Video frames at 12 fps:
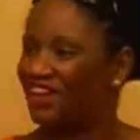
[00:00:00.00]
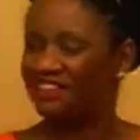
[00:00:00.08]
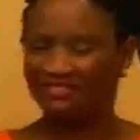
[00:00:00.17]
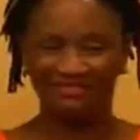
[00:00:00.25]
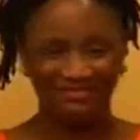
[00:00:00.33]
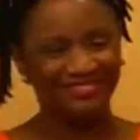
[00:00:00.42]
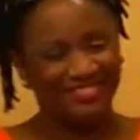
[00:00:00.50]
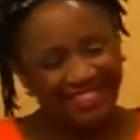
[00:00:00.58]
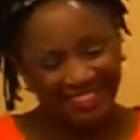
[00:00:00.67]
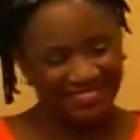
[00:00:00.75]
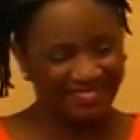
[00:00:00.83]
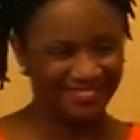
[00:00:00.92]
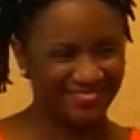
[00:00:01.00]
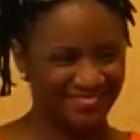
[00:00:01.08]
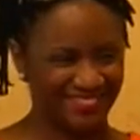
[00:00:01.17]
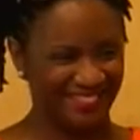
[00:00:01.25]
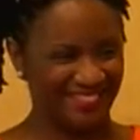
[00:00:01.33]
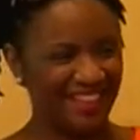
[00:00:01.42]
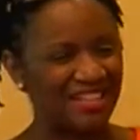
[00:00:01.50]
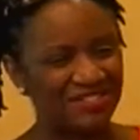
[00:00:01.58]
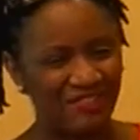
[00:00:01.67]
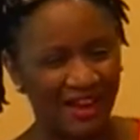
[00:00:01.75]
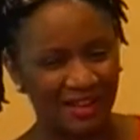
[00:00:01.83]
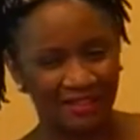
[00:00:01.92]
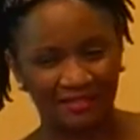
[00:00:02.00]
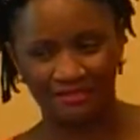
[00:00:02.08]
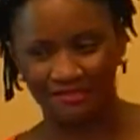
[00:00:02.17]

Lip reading: right? Yeah. That's fine.